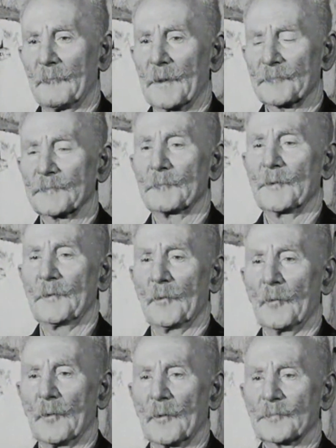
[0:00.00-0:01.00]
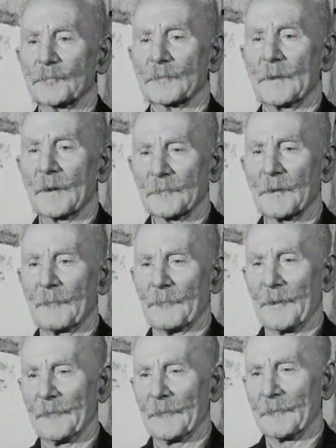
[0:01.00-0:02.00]
For seven oats or
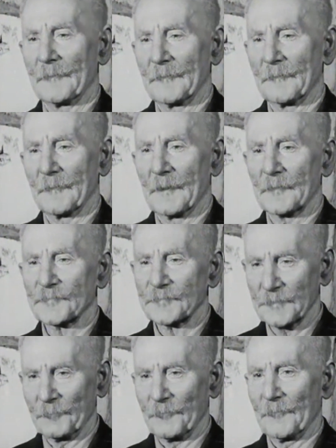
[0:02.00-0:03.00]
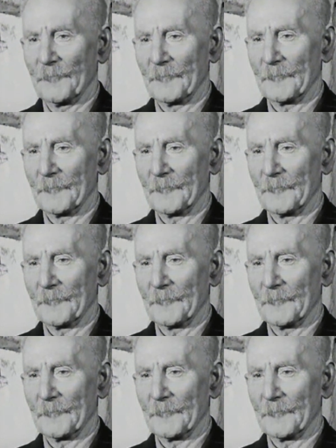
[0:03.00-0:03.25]
gravel, a er sieve.